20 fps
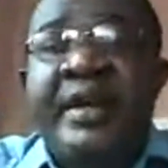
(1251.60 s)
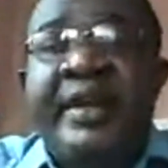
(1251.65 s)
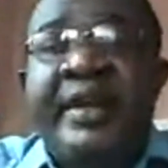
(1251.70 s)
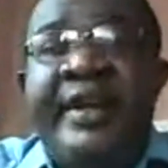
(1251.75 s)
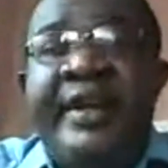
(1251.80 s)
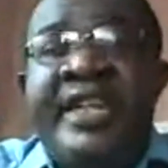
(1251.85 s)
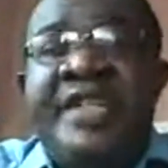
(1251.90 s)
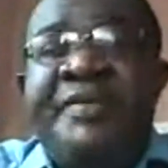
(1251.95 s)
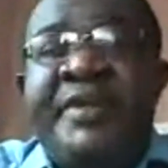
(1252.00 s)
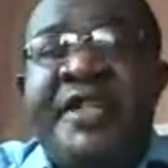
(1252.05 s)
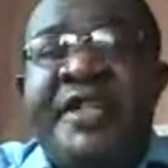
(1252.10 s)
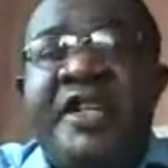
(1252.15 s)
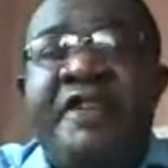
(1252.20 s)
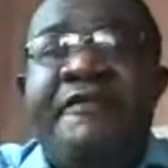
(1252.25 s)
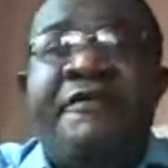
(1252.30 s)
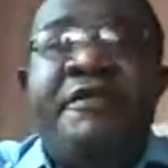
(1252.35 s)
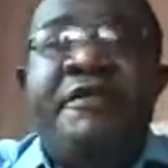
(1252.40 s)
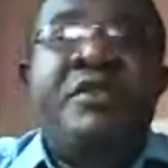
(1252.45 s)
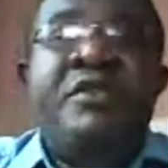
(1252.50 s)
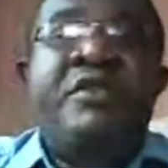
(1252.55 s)
Especially
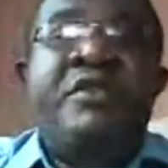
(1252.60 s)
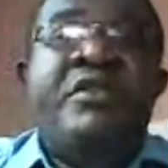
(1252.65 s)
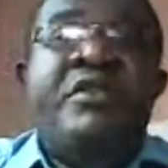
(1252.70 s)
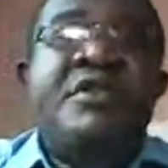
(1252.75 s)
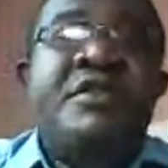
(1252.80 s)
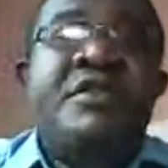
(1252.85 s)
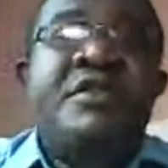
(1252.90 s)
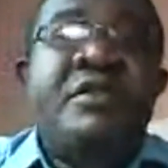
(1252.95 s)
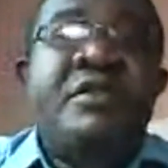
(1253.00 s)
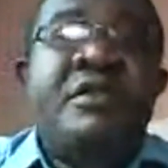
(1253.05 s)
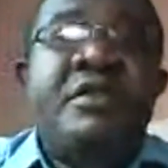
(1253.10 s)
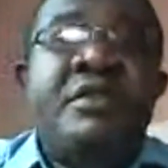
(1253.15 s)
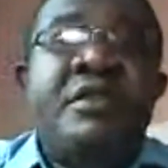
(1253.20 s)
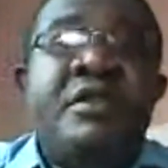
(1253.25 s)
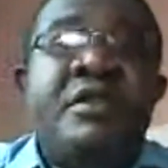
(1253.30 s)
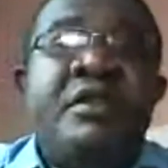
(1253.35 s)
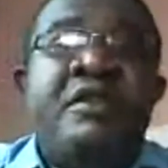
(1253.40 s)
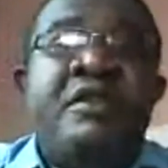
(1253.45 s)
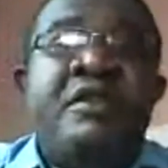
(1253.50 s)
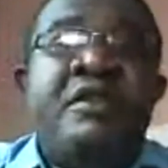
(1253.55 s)
for those
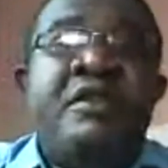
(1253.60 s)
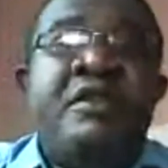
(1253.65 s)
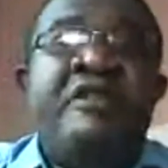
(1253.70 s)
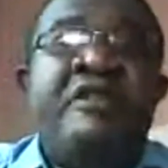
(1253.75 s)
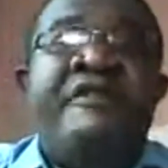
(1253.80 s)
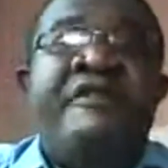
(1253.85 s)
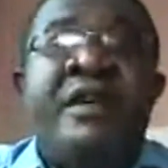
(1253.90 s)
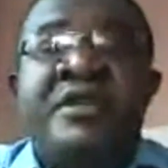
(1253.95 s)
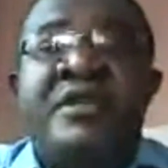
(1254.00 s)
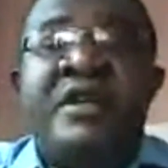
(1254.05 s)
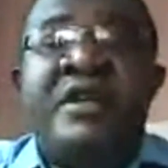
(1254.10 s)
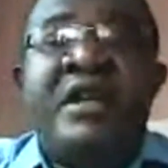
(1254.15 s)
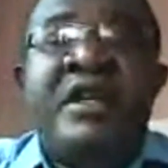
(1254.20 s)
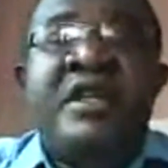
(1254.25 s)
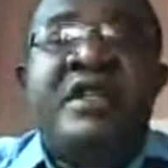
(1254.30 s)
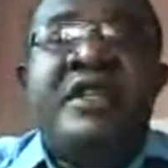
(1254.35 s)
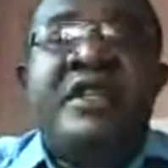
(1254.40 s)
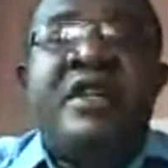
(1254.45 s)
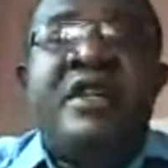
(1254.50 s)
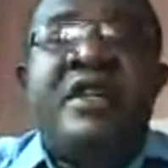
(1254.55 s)
of
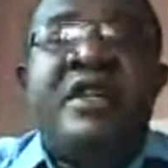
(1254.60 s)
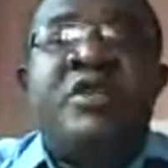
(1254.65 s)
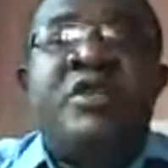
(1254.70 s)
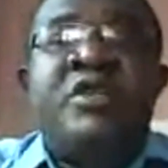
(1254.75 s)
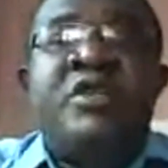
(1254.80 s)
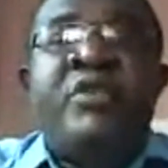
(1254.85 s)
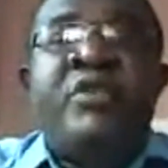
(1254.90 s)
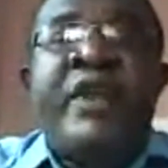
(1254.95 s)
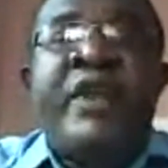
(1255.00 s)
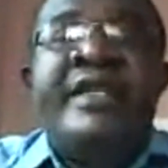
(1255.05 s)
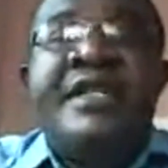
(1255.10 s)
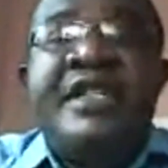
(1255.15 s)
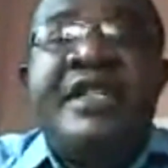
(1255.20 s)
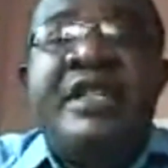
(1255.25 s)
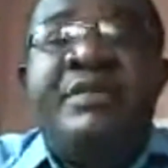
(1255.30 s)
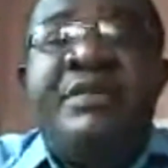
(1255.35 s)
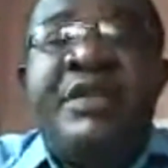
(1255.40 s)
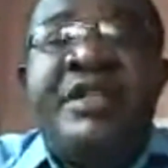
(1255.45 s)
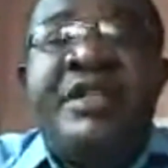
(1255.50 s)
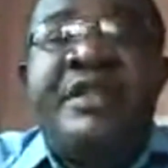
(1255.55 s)
us that were
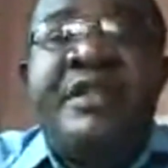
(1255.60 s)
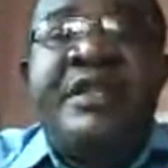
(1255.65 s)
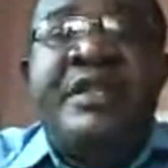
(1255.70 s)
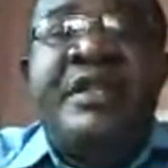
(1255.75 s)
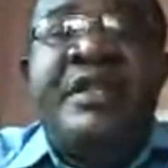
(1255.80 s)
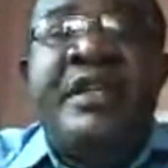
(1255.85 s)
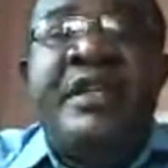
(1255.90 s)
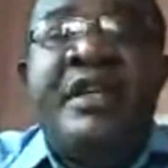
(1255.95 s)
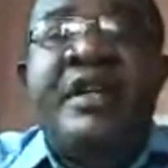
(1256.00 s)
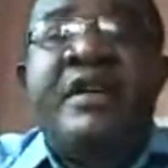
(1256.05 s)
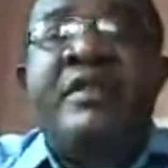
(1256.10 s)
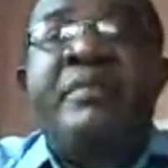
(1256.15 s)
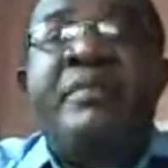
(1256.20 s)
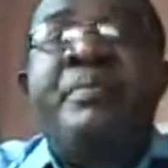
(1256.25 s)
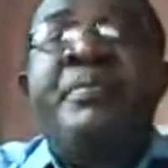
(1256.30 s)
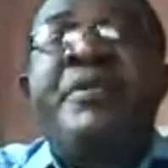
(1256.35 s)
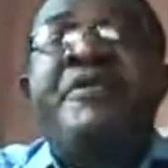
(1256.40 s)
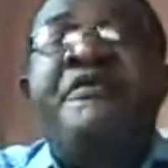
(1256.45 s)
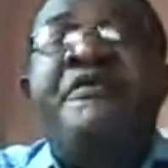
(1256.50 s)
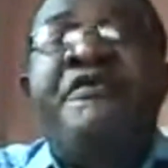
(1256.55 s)
in TBC
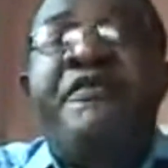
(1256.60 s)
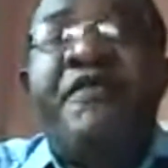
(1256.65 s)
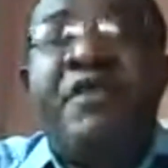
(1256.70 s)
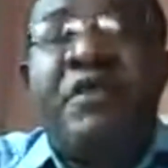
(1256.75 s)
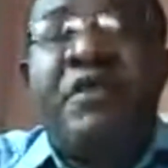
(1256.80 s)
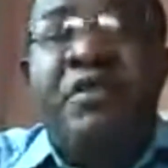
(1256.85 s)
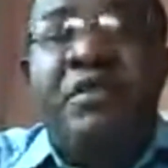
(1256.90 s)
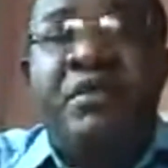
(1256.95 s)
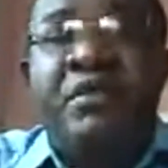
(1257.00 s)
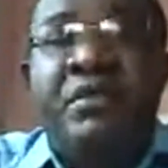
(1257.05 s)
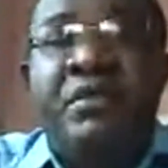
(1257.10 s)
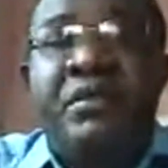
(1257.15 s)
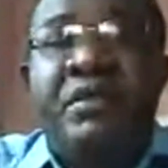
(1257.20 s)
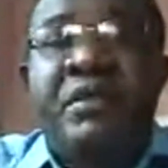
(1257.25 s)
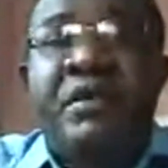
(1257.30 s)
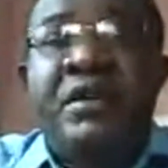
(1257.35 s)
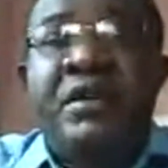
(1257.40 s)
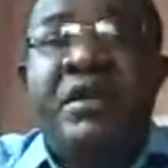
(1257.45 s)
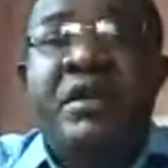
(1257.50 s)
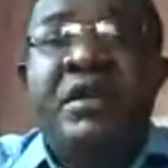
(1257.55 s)
before
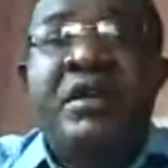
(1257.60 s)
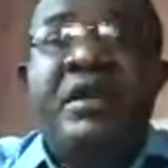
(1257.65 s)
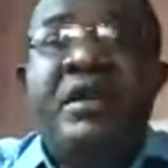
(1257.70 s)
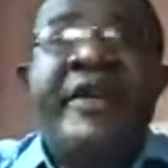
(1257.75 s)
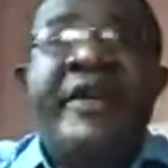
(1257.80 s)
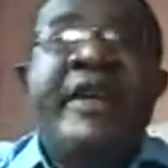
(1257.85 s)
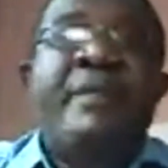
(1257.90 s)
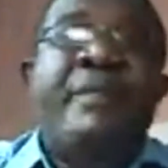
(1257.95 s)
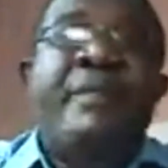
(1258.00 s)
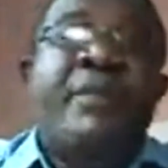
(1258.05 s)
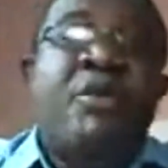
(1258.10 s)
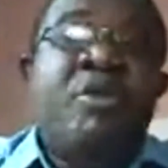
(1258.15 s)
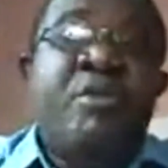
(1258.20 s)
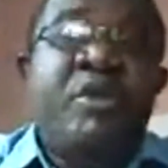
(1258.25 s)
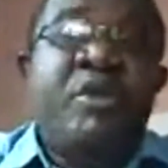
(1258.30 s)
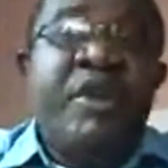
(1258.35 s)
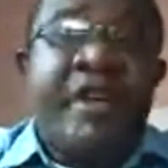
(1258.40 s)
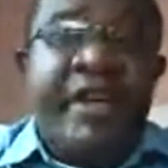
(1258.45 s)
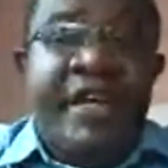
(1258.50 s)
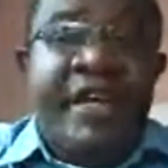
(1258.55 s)
the
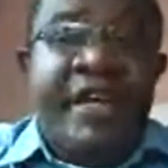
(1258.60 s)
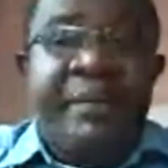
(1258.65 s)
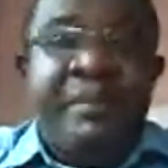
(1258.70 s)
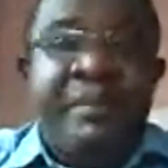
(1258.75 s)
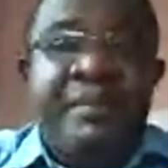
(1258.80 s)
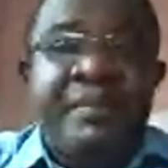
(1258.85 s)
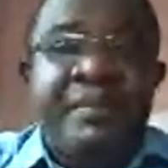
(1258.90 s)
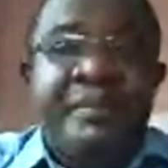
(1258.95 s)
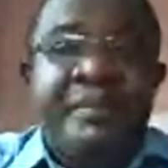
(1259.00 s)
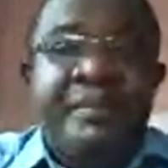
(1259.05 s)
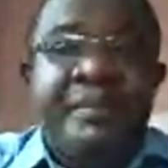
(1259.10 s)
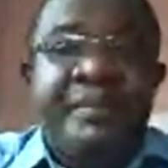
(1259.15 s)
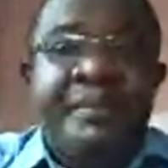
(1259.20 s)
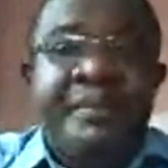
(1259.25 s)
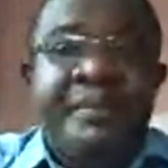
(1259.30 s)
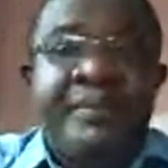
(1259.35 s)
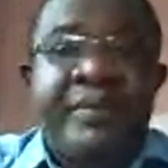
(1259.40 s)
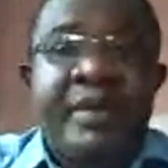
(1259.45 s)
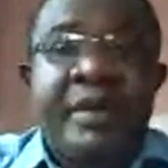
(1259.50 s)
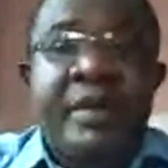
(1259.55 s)
promo came.
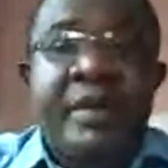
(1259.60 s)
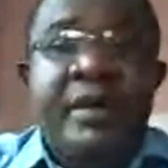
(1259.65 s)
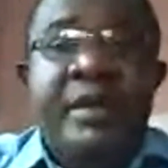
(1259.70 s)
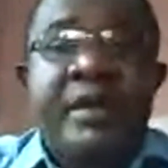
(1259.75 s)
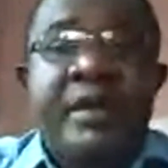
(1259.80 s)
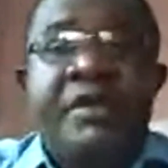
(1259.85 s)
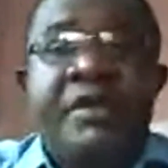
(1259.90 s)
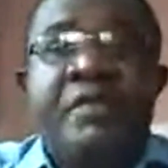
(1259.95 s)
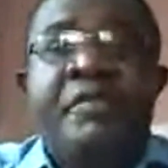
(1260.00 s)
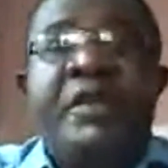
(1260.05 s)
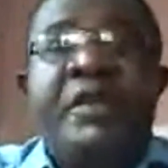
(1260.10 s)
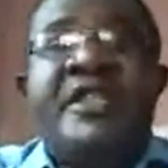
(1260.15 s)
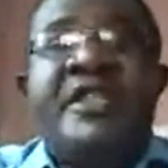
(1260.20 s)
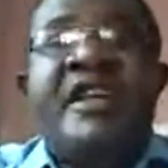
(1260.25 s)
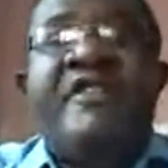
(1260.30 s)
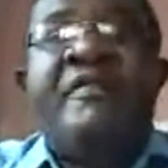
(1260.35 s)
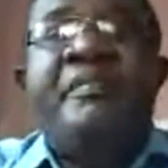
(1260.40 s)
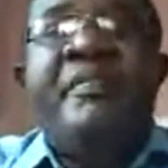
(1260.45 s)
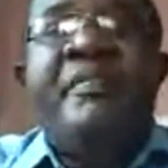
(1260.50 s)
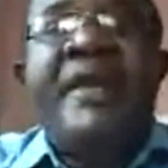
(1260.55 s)
You must
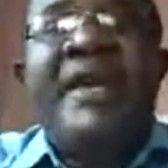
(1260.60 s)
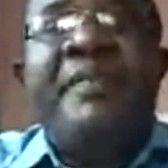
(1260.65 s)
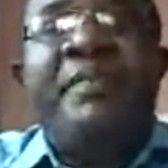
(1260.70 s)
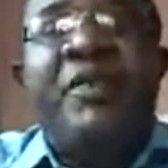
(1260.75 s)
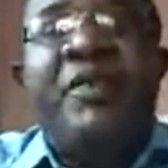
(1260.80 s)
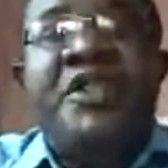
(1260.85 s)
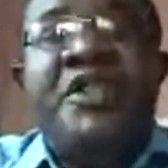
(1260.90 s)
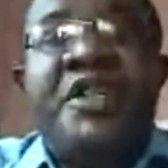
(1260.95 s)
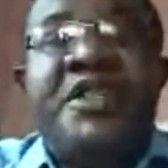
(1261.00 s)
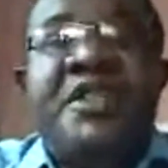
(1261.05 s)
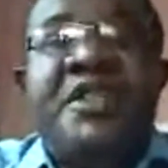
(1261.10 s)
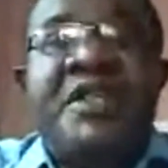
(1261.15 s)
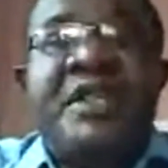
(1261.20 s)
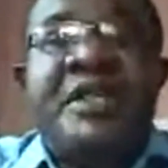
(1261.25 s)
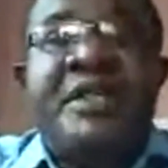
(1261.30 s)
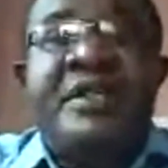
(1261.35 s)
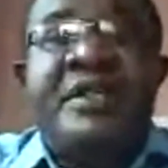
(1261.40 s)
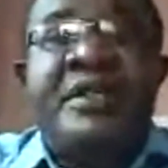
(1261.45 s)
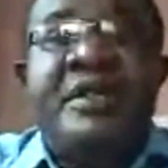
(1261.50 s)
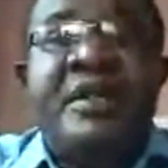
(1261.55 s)
have made
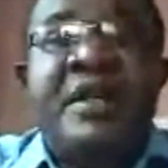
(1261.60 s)
purchases.